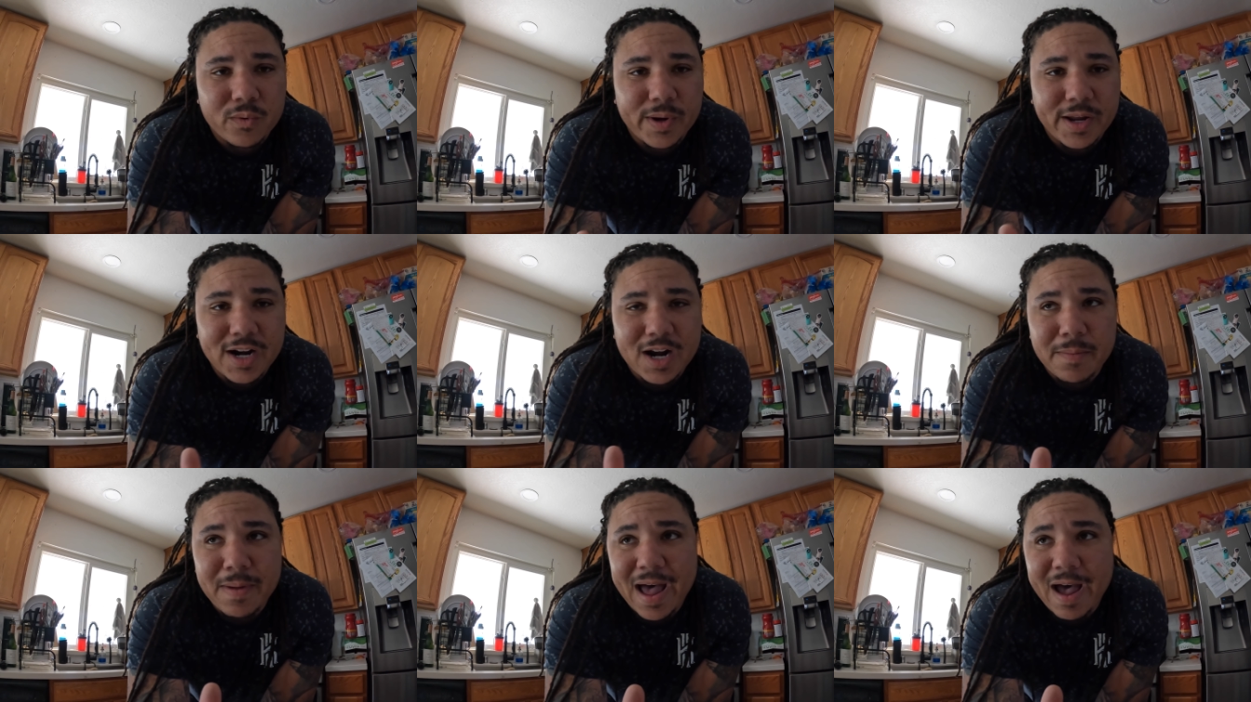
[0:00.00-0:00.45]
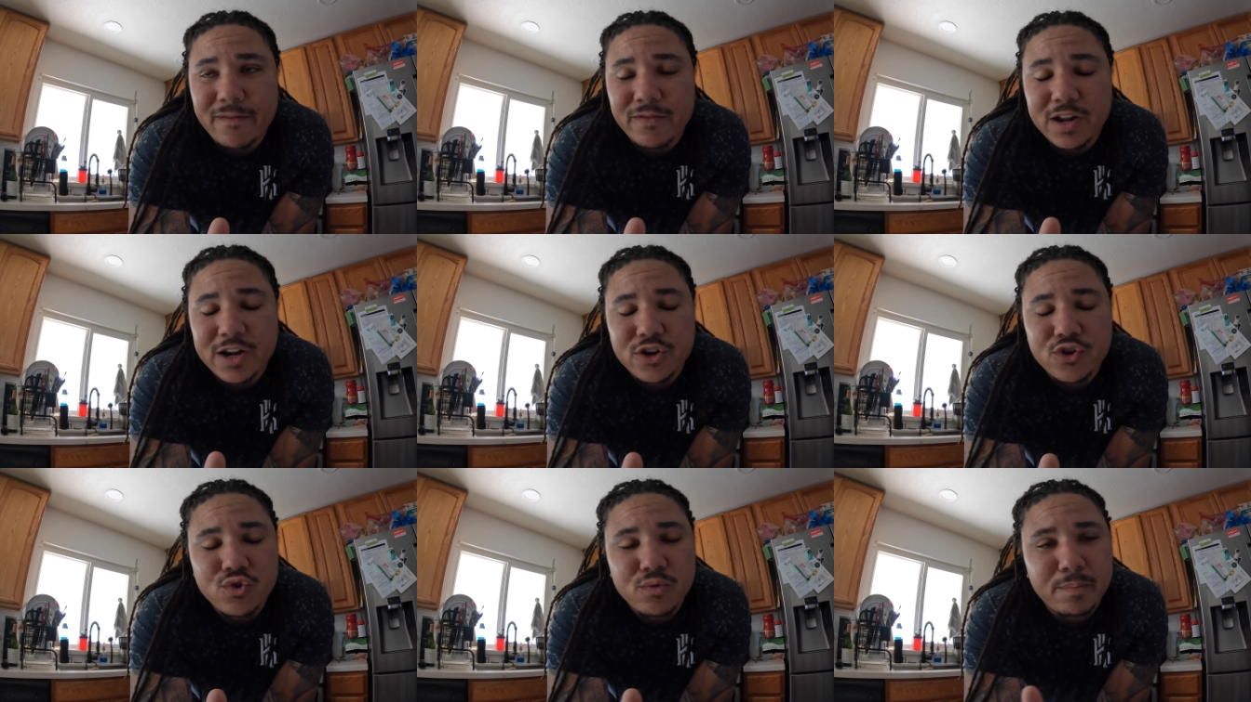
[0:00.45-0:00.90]
We ended up having
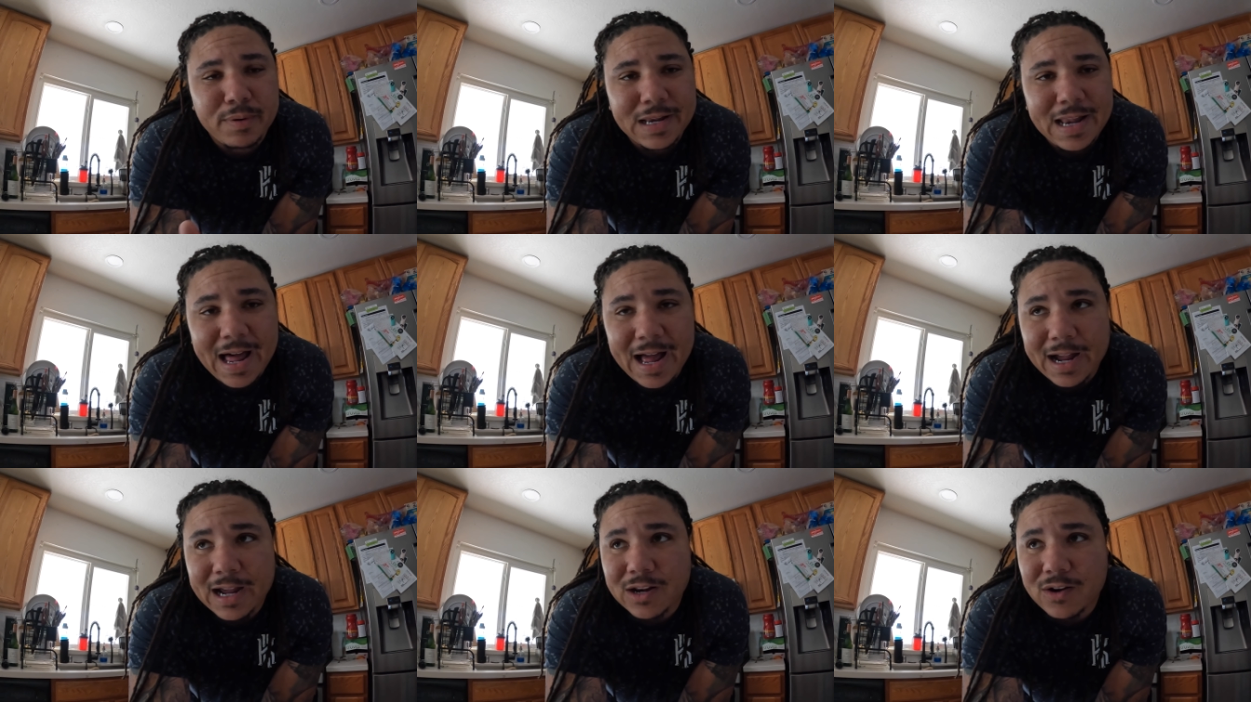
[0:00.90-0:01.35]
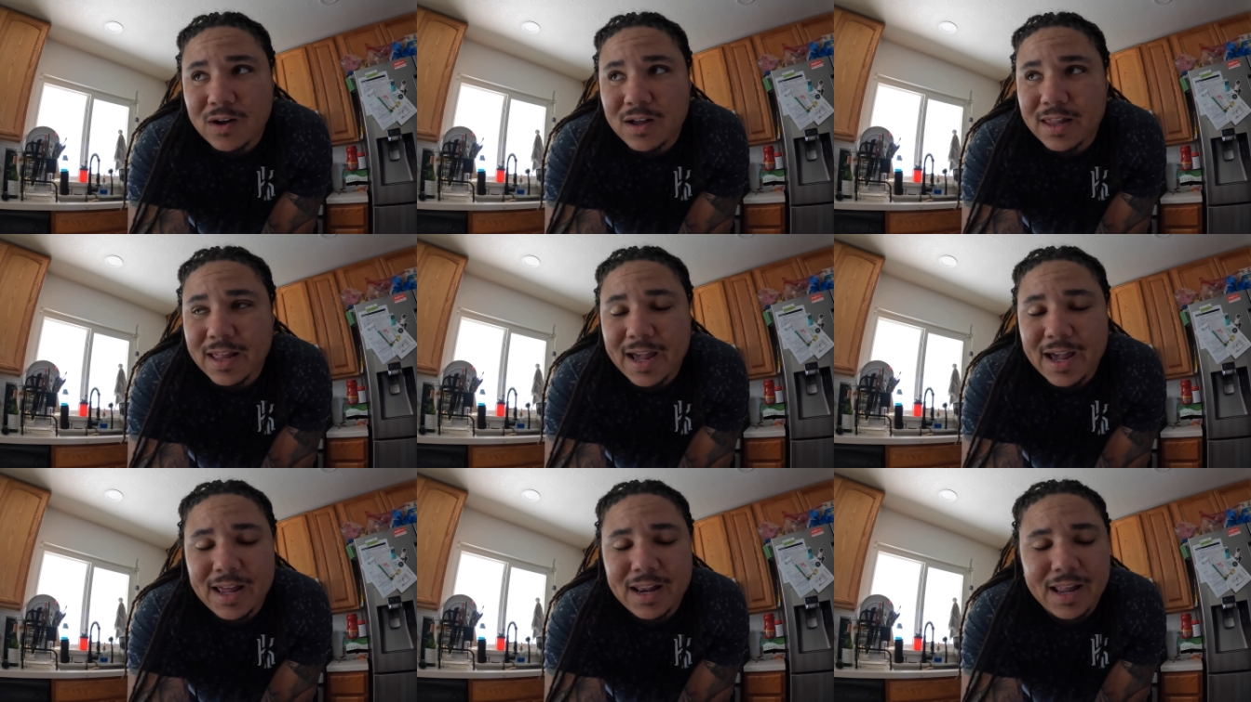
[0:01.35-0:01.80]
a new block and all
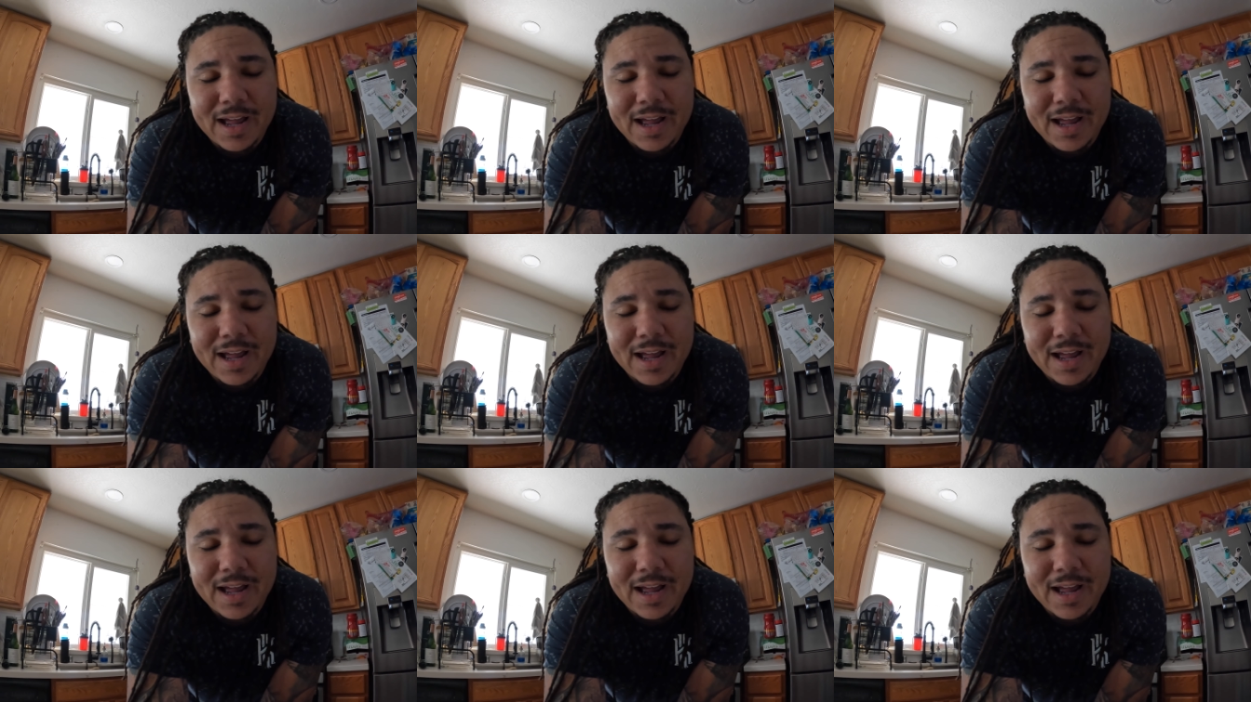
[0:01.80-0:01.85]
that.